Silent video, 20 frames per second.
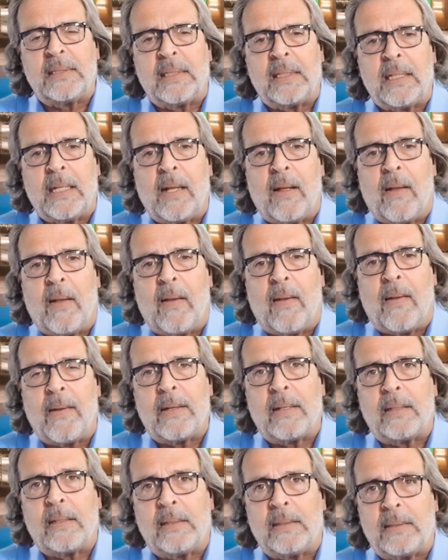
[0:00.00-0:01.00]

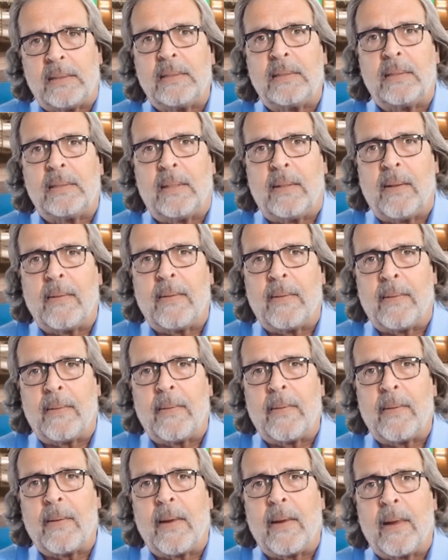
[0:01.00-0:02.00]

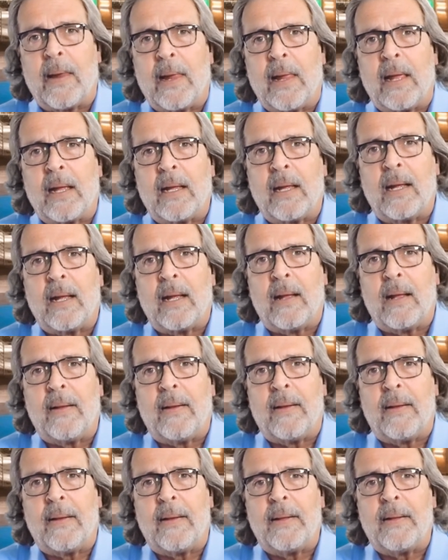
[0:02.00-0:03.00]

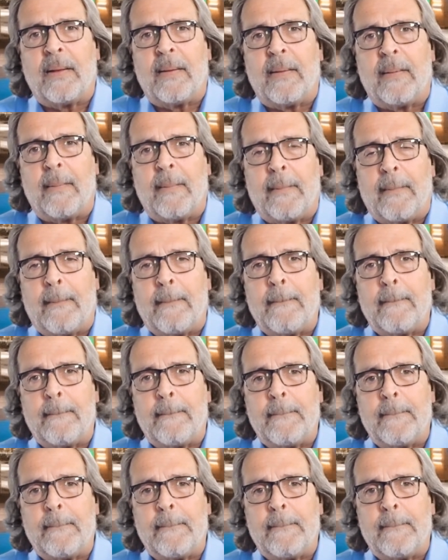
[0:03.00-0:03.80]
The person shown says nothing.